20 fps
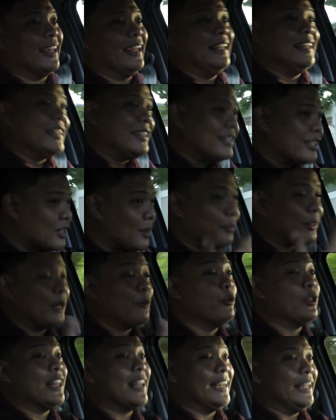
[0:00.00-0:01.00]
than something
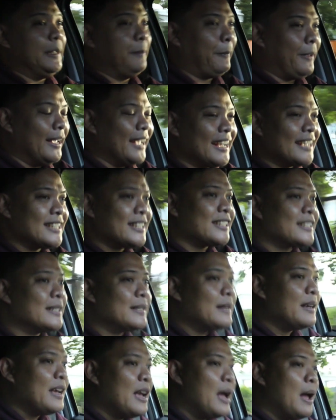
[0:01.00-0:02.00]
with an EPS,
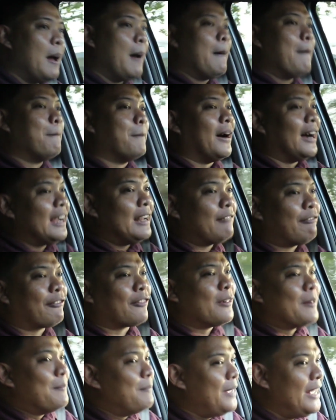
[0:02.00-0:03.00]
but
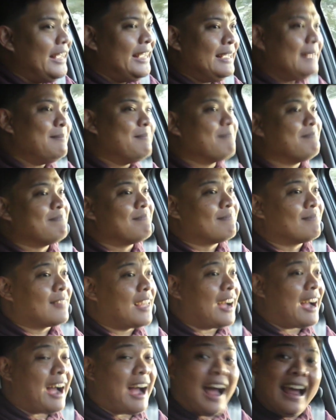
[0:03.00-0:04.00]
for me,
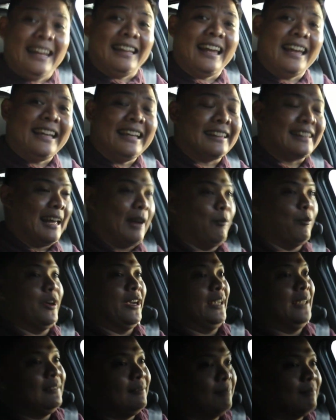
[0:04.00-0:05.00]
I like it that
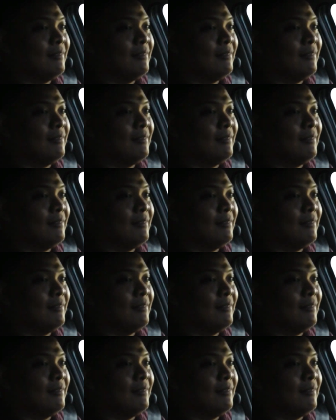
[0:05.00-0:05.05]
way.